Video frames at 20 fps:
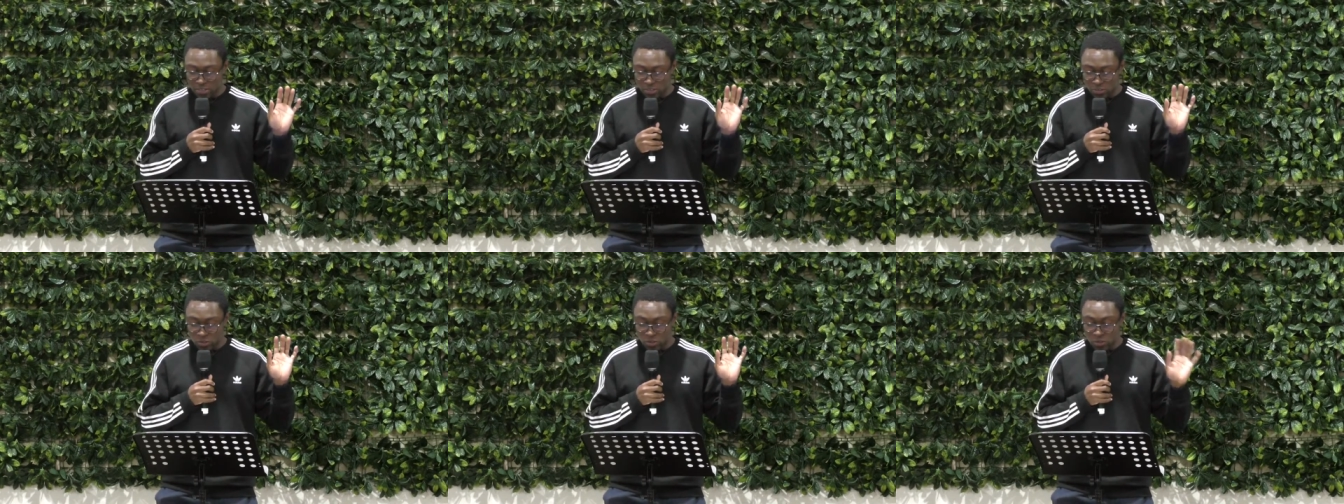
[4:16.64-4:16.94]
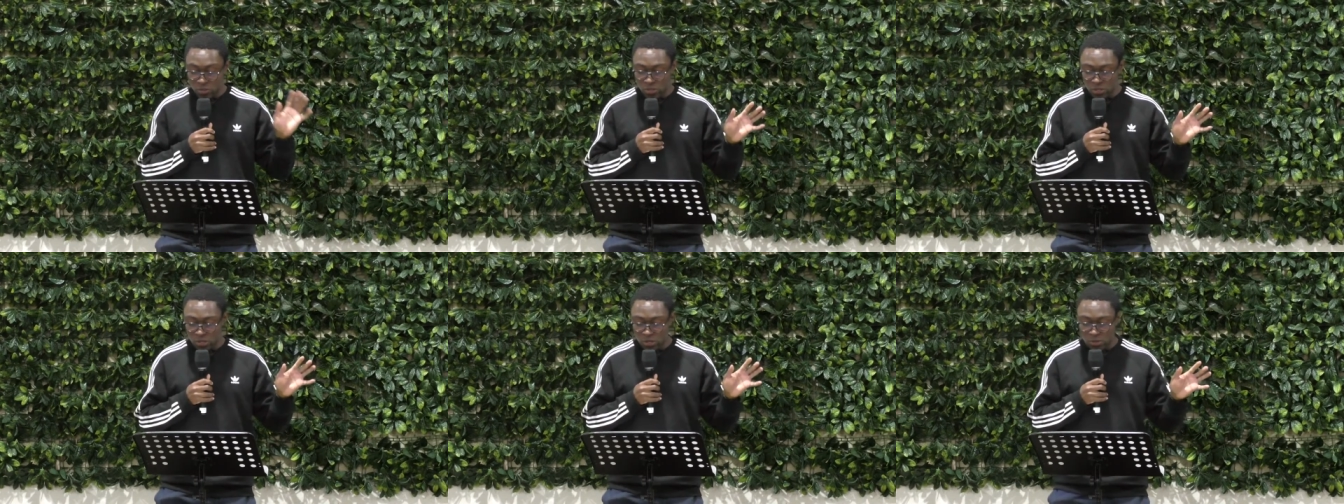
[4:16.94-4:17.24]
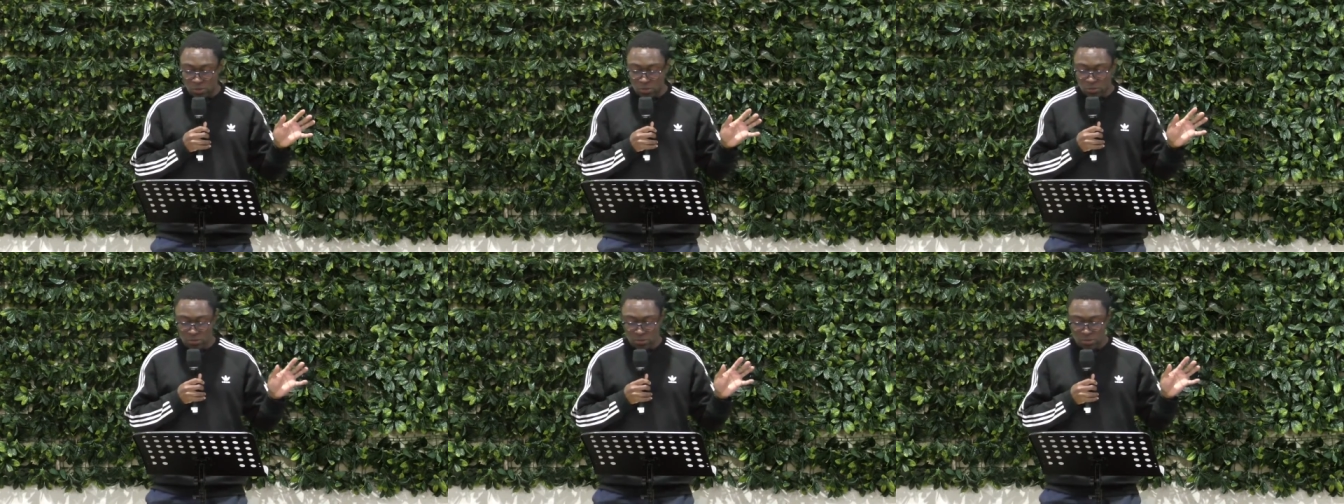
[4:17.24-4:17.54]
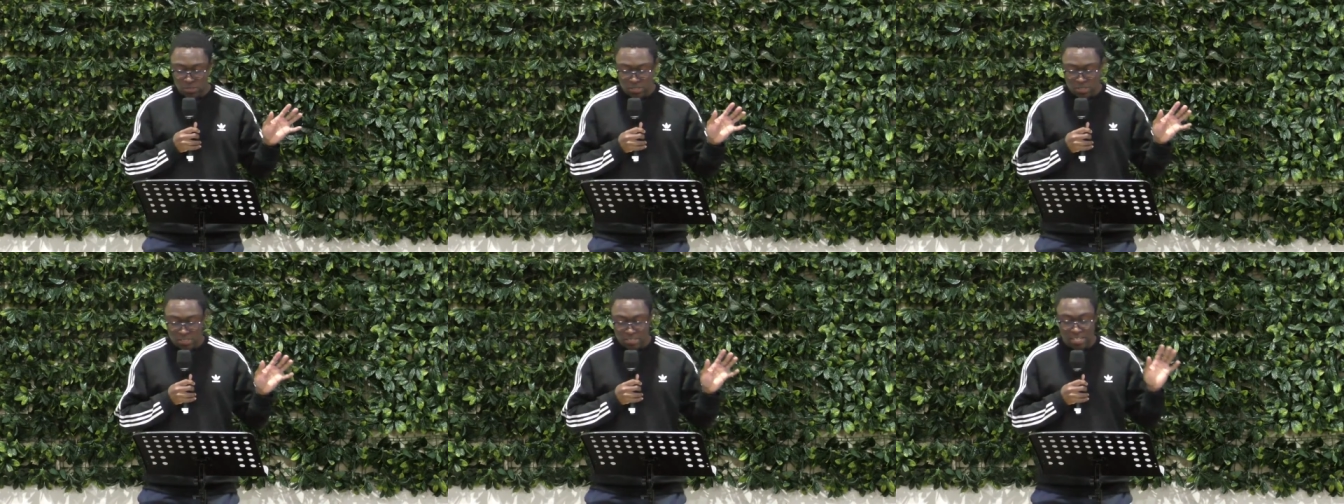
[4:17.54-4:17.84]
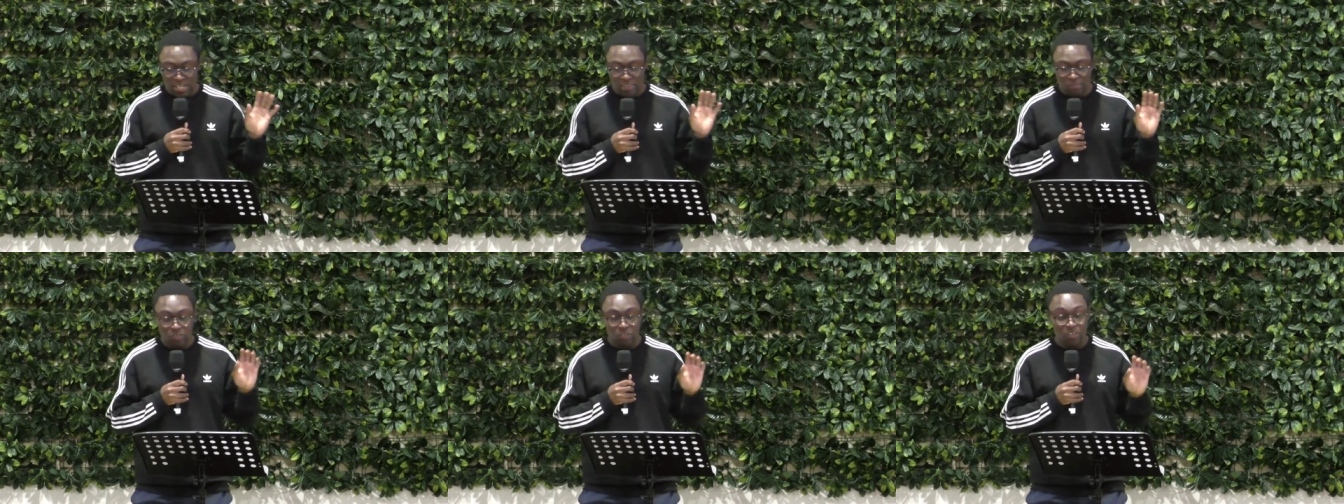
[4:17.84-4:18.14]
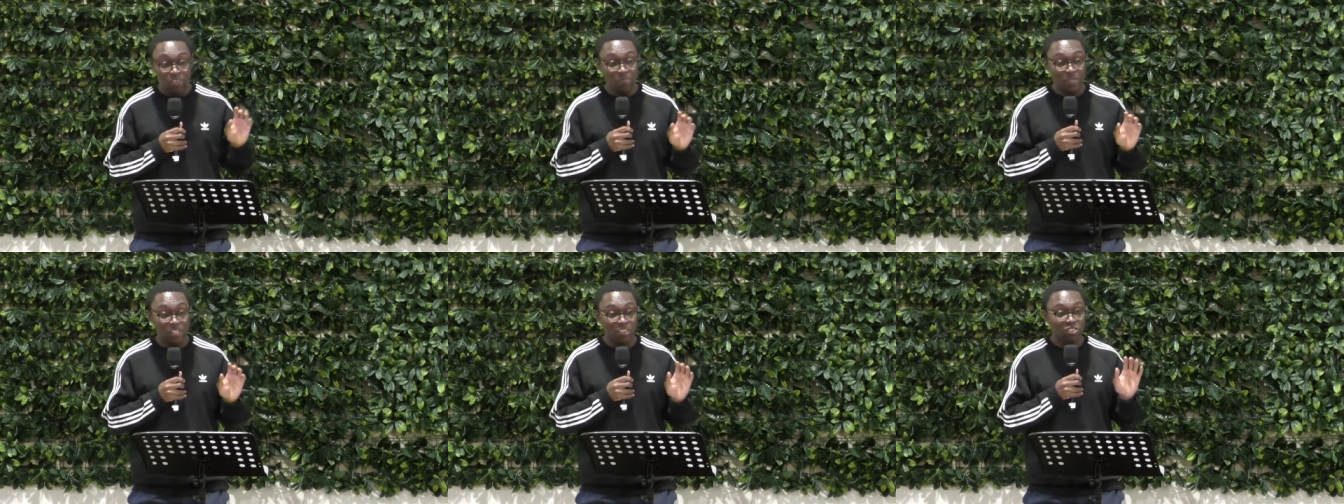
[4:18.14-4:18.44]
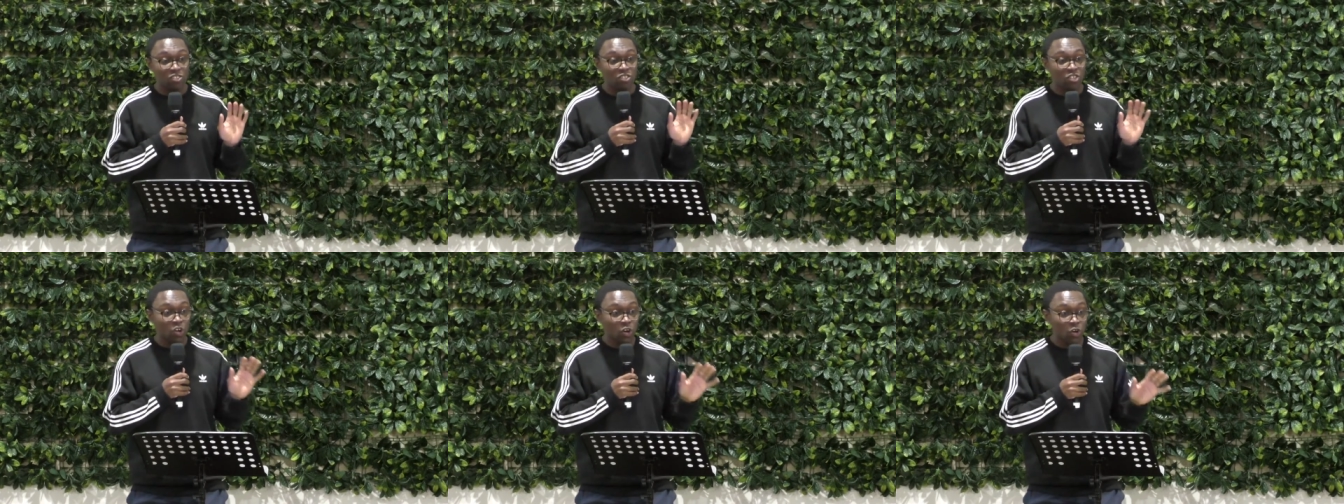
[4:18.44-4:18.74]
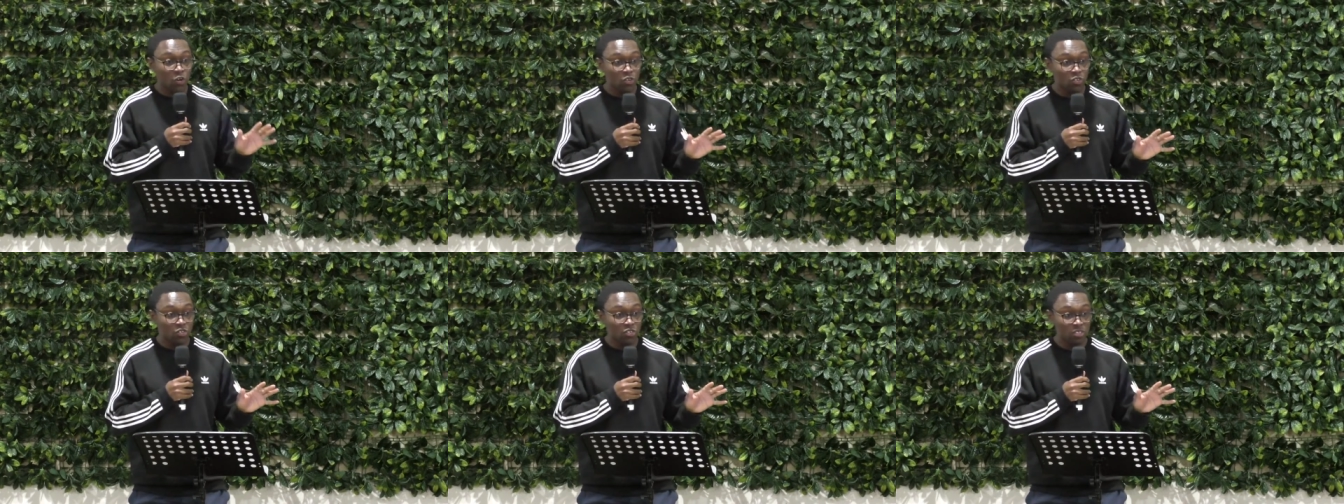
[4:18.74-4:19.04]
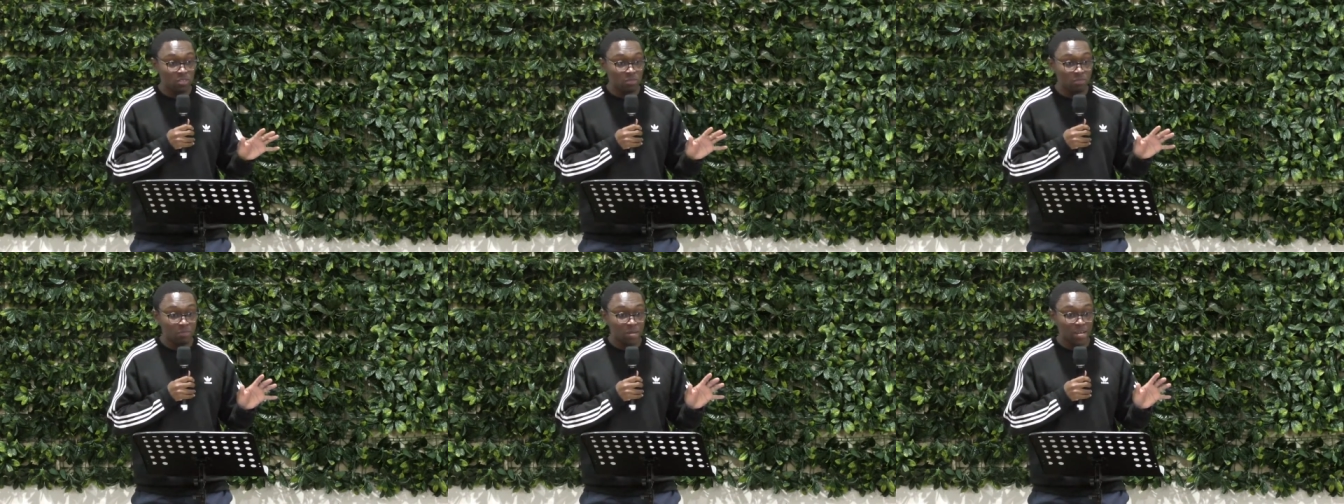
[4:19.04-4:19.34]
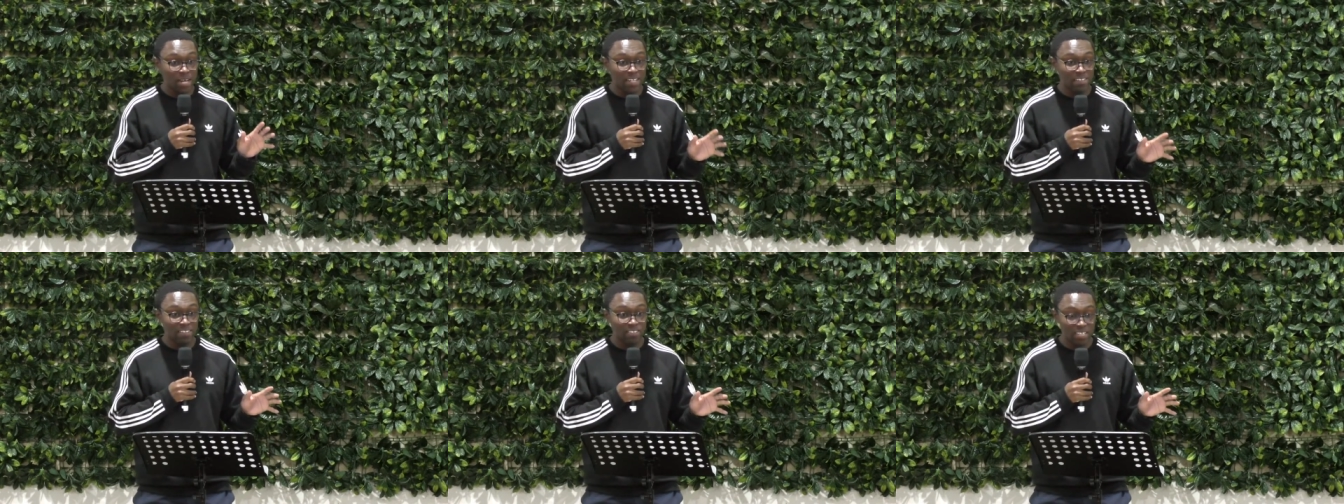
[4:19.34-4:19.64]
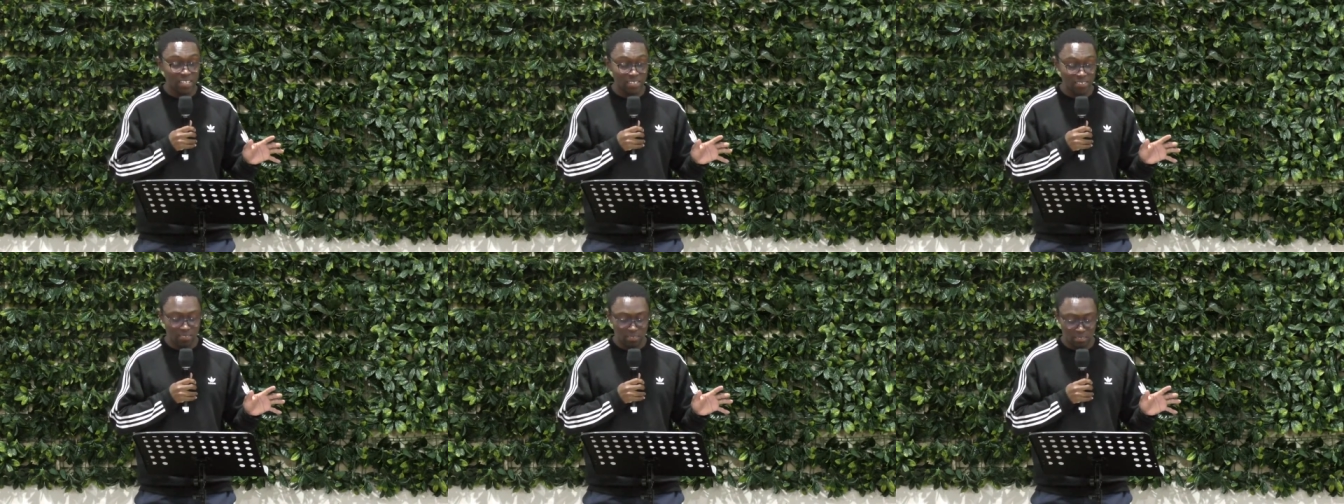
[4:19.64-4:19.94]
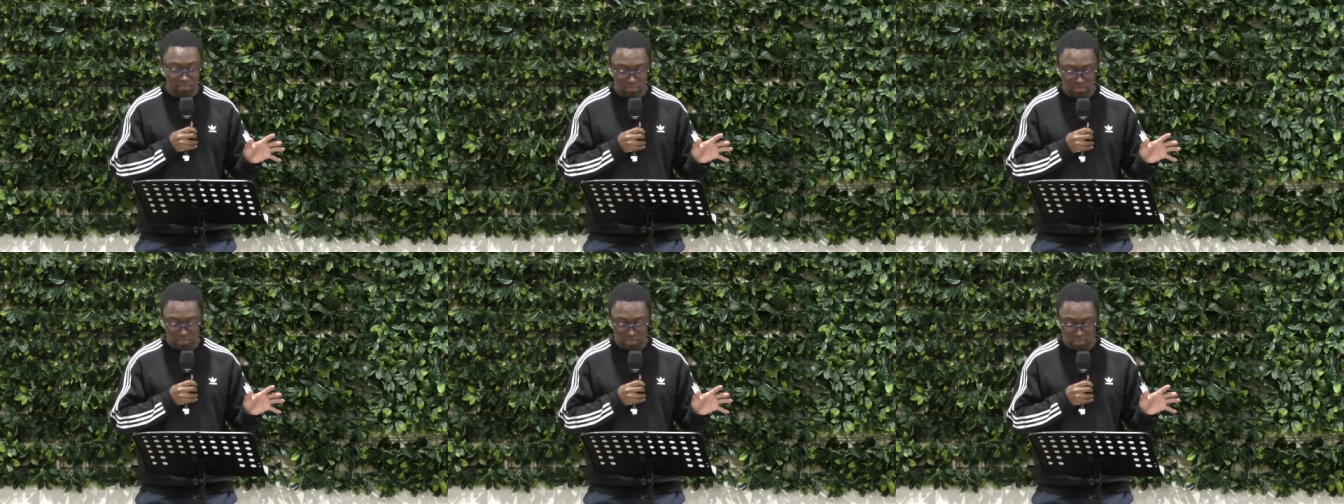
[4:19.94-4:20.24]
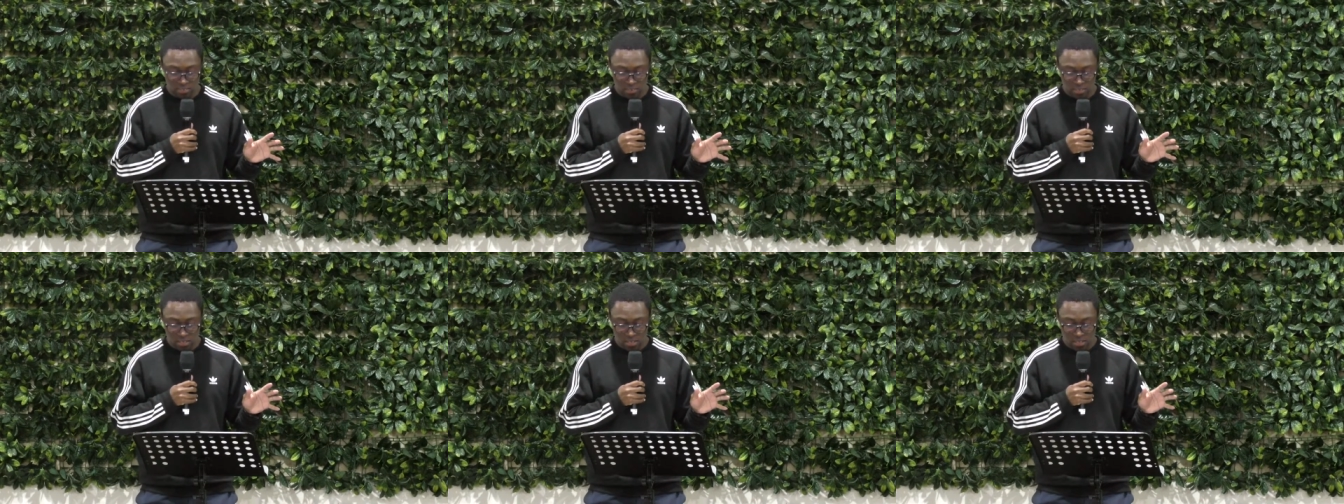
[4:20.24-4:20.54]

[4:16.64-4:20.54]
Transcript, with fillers: you know that if you have been chosen by Jesus,